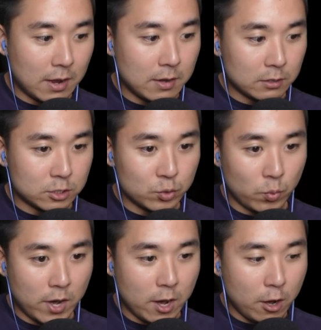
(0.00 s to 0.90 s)
I
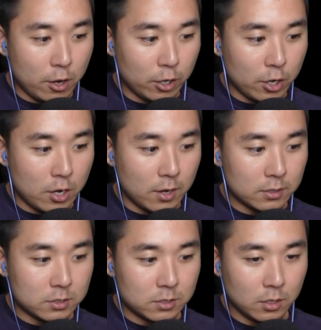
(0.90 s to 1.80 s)
swear to
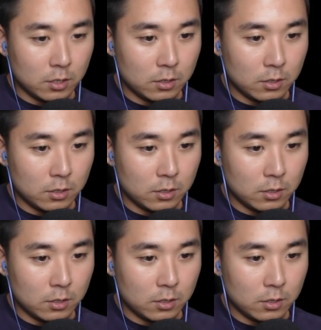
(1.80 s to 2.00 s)
goodness.